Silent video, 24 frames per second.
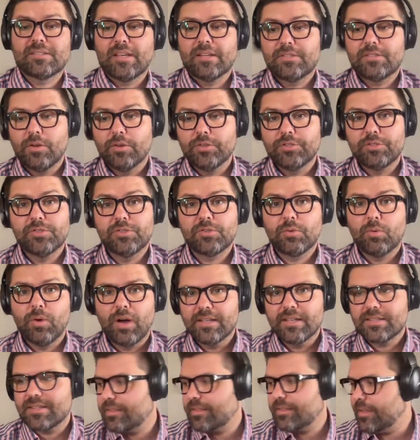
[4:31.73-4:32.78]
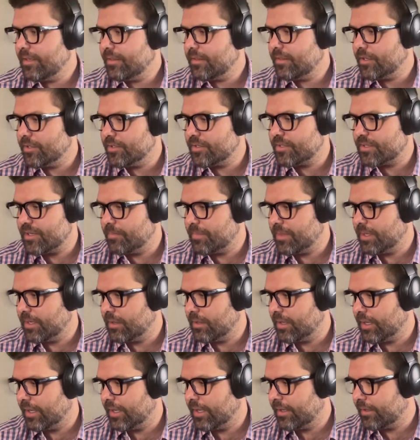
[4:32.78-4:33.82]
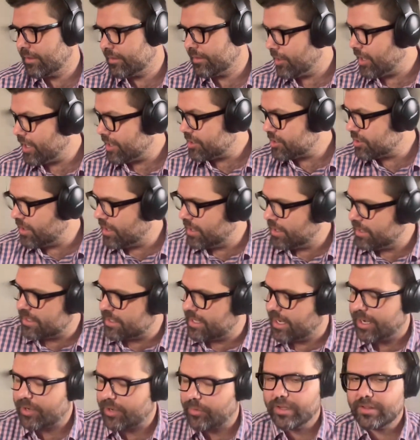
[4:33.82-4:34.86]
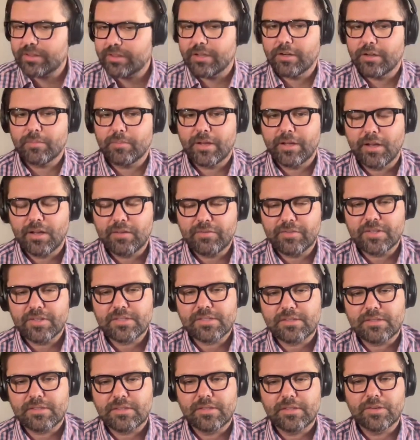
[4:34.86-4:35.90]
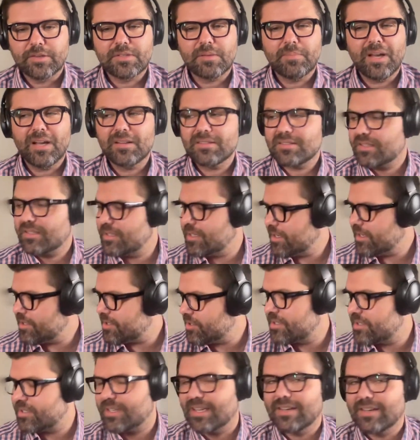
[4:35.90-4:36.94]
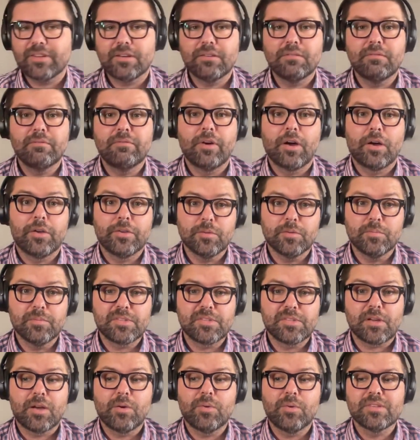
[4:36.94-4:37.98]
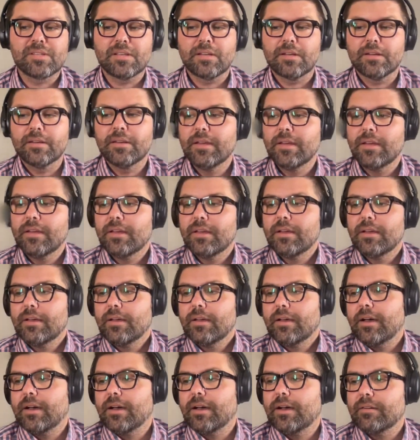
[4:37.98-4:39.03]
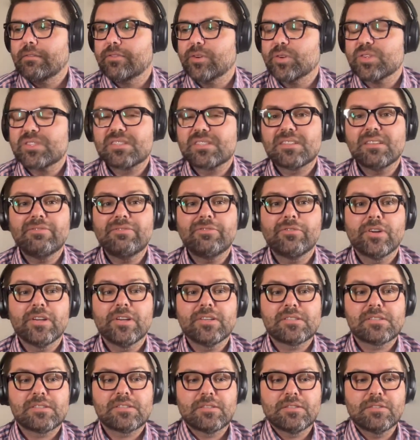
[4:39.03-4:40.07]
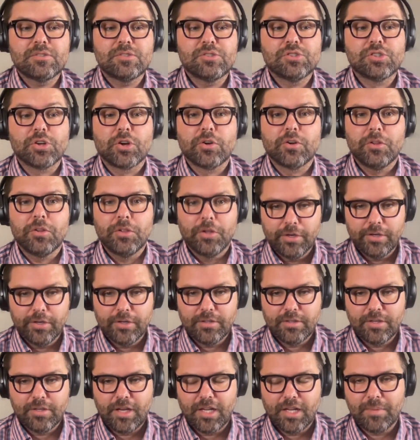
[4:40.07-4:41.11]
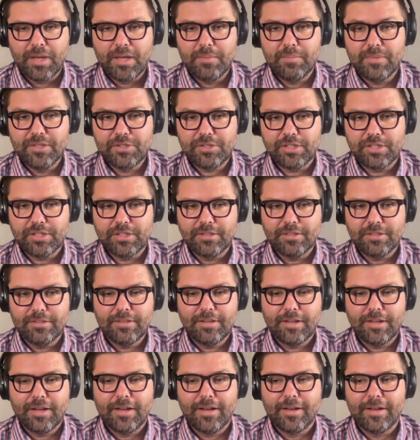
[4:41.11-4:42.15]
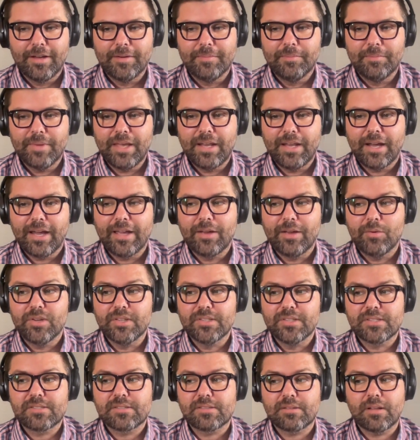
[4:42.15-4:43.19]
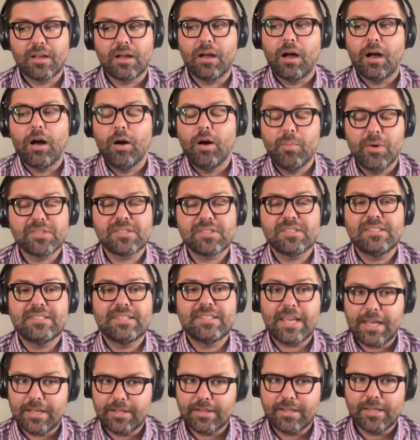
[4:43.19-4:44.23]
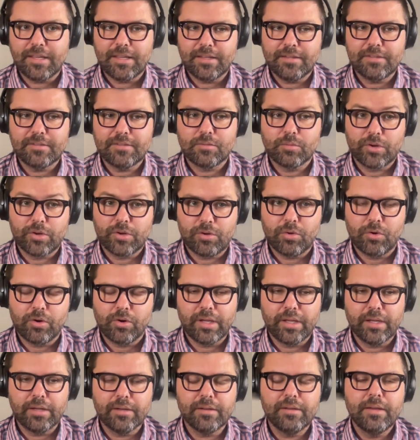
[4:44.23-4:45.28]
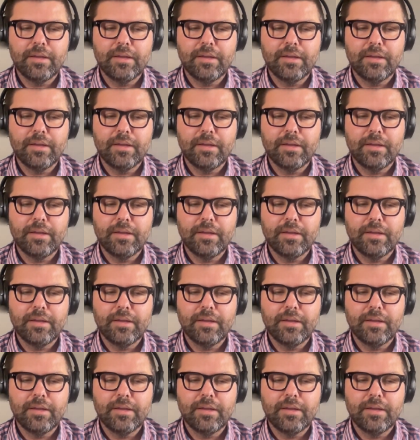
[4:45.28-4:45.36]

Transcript: I told you, twice. I think there's something like, they're actually in a stack right there in my office. There's about 6 or 7 volumes. So I was a vociferous journaler on my mission, and I was almost daily recording.